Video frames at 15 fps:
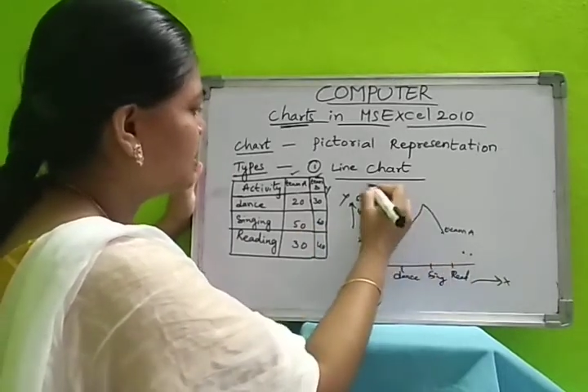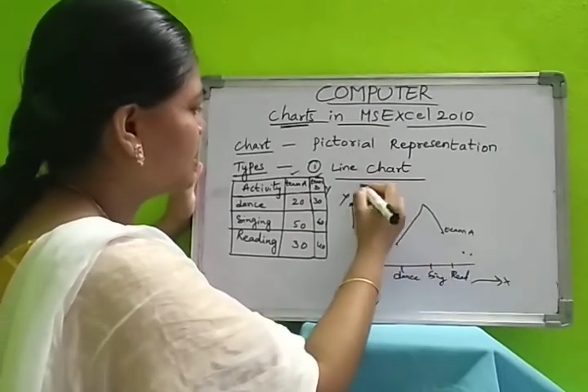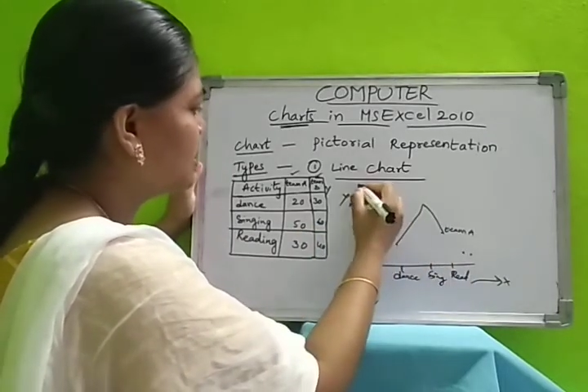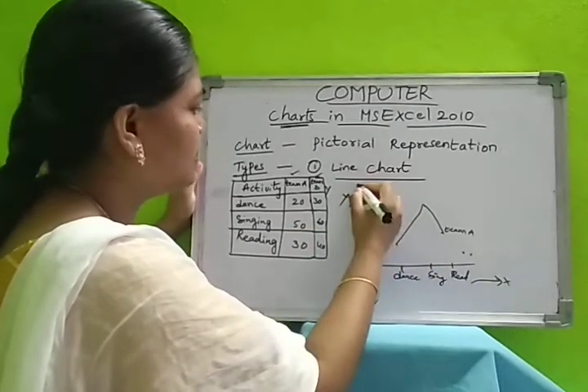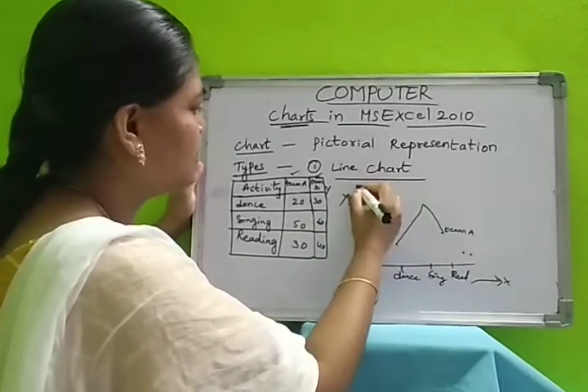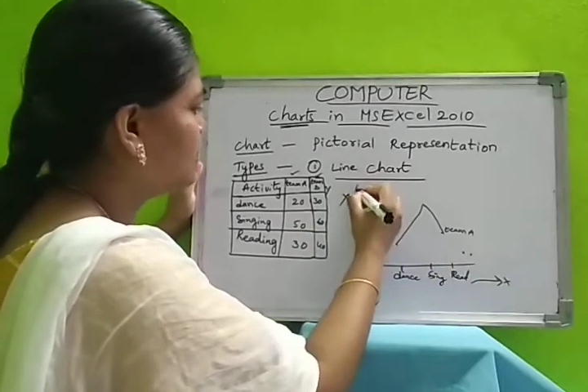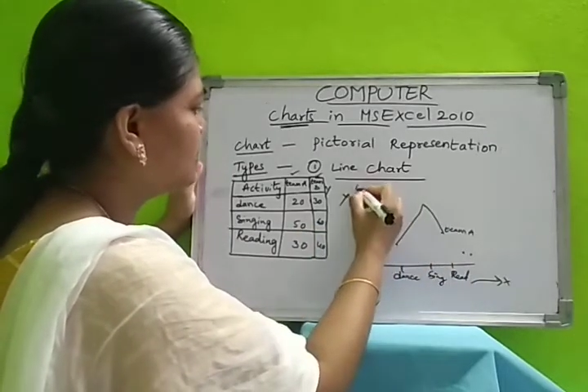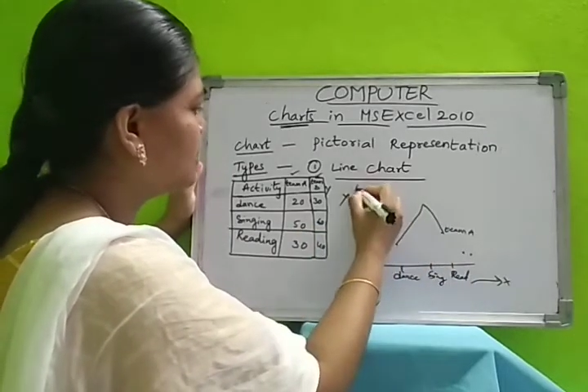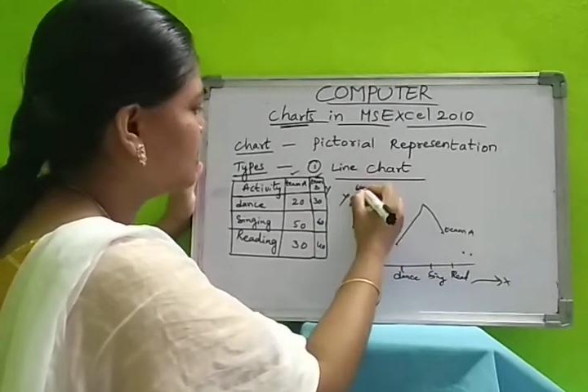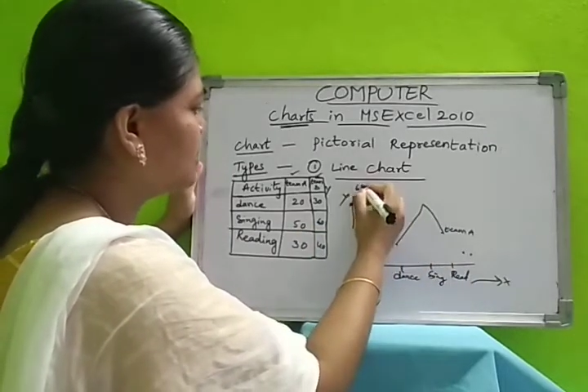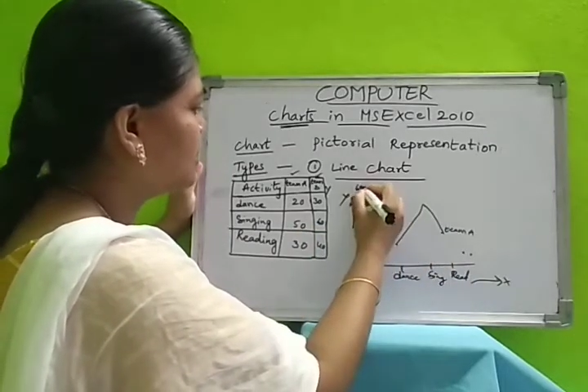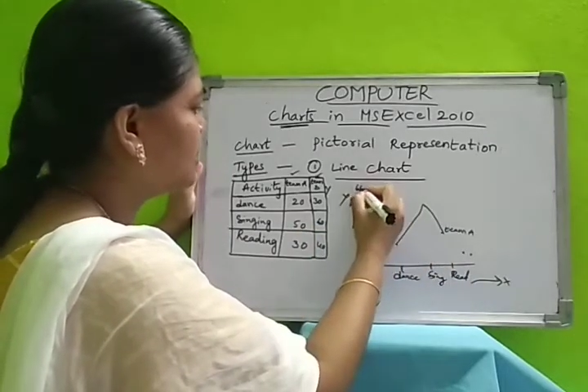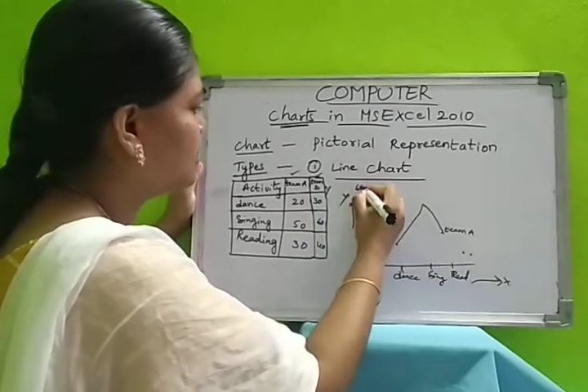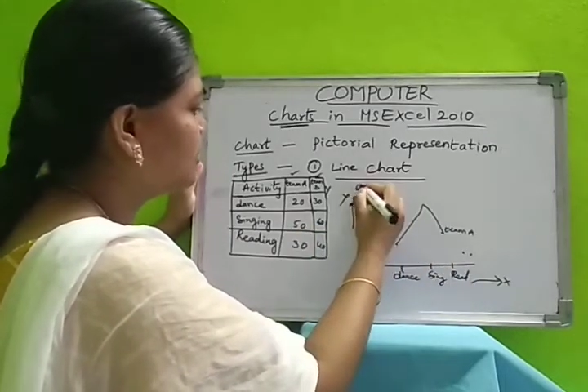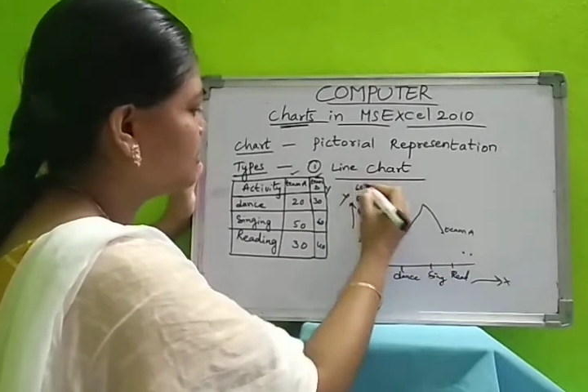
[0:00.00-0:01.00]
Here we
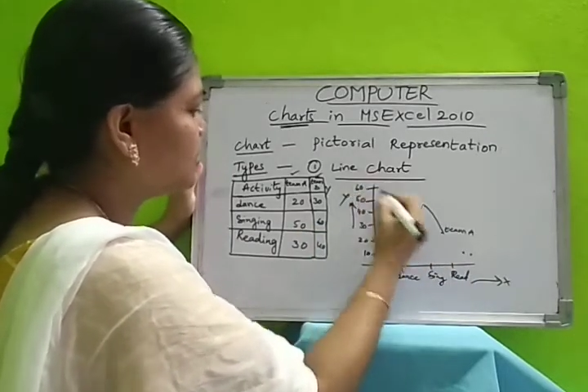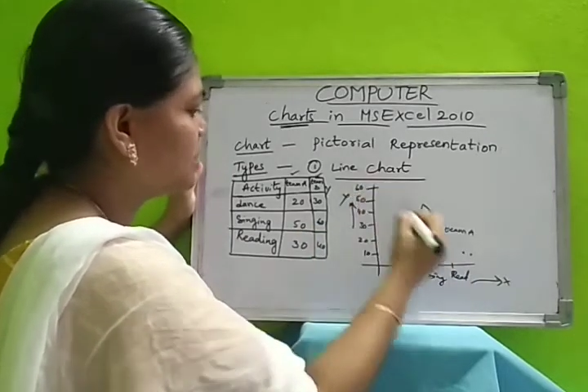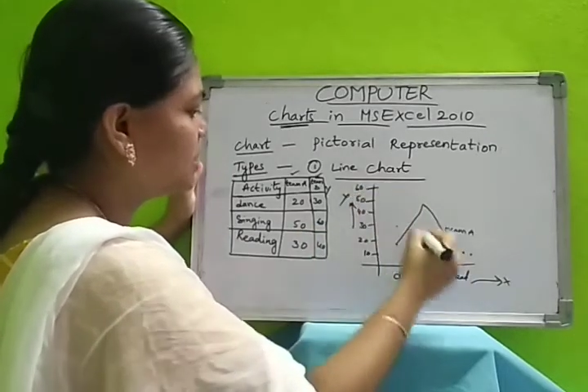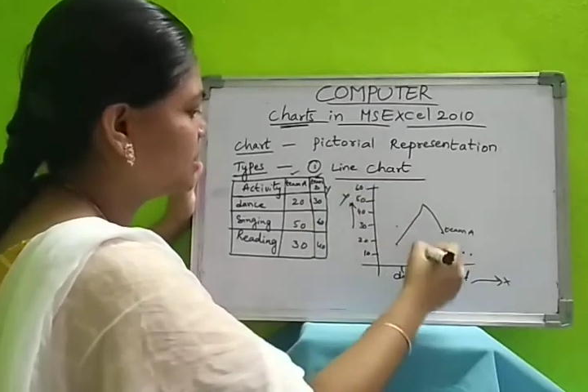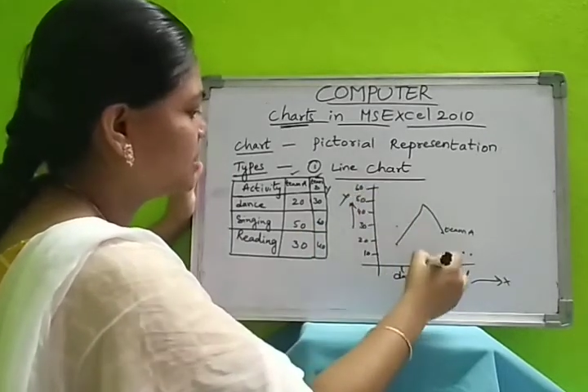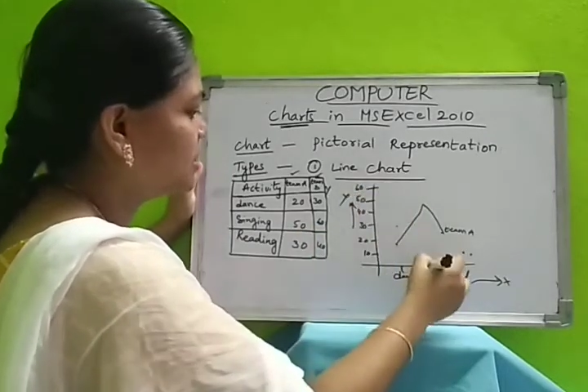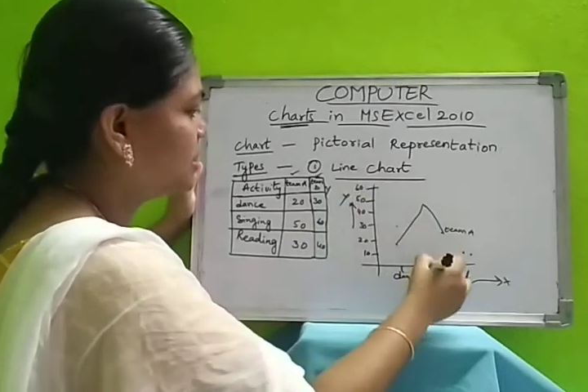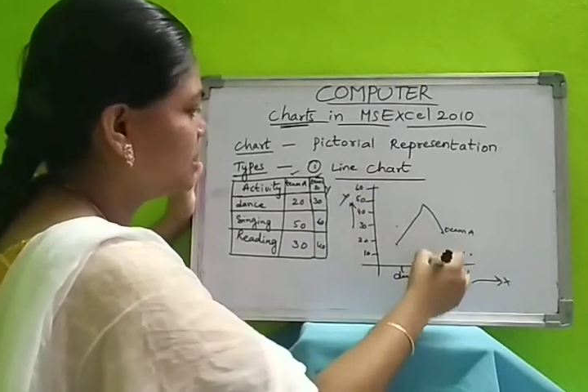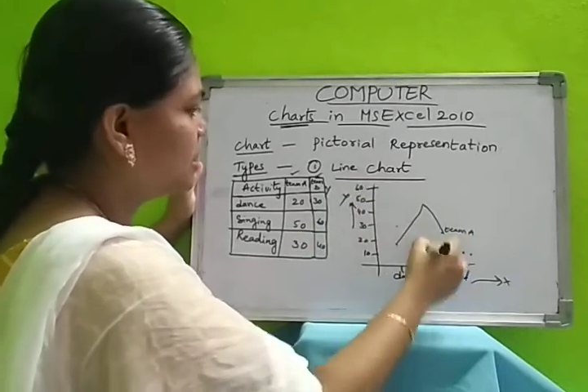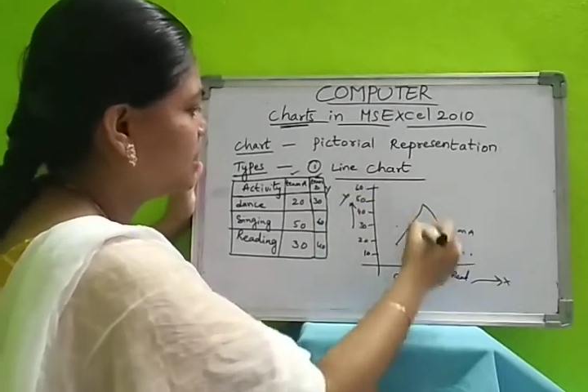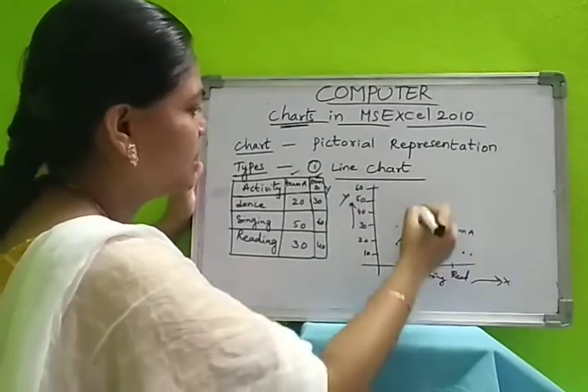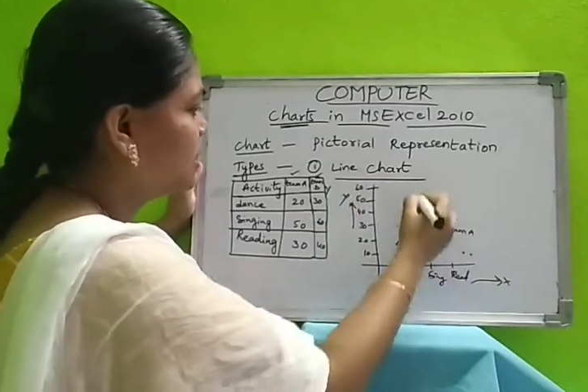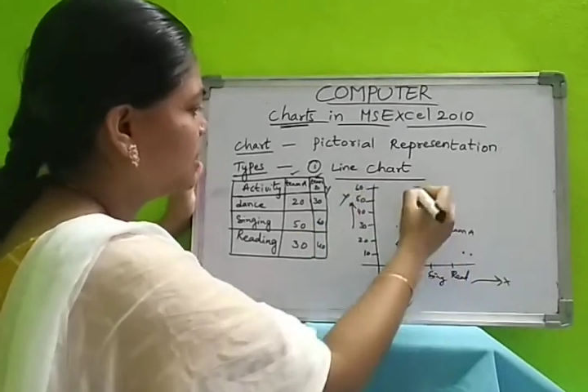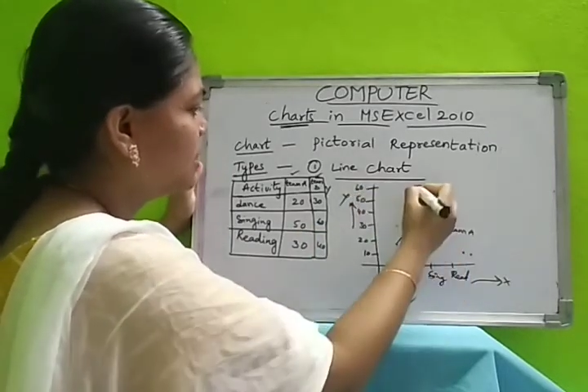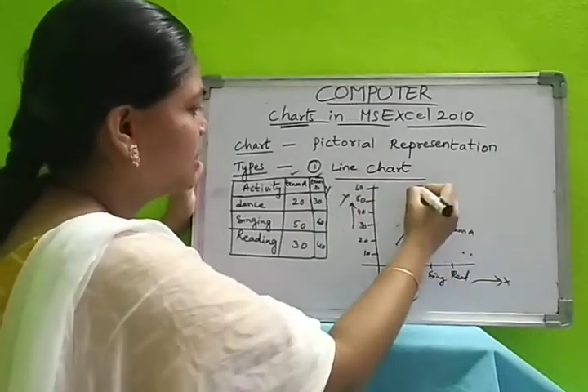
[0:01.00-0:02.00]
will give
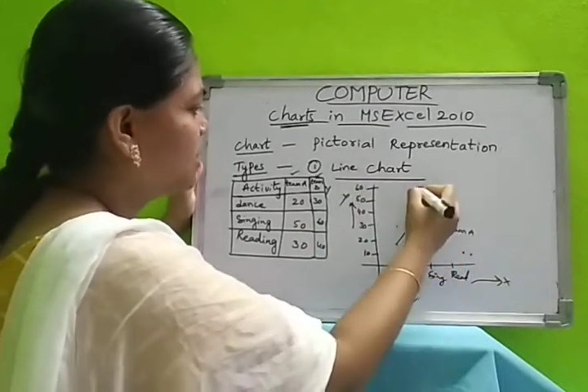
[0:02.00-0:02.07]
60